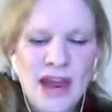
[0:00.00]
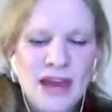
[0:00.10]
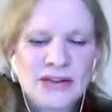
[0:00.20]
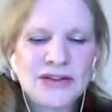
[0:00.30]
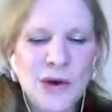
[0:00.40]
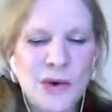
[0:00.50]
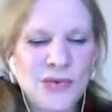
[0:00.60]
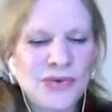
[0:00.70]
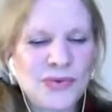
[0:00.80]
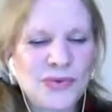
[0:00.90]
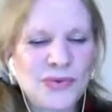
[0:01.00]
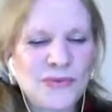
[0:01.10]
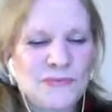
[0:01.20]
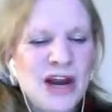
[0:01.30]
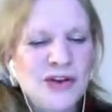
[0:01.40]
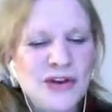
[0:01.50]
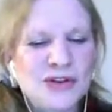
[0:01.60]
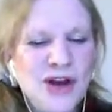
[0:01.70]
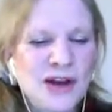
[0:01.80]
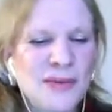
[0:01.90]
So here they're
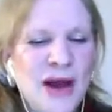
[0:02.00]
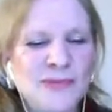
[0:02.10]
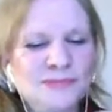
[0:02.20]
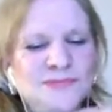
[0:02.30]
talking about,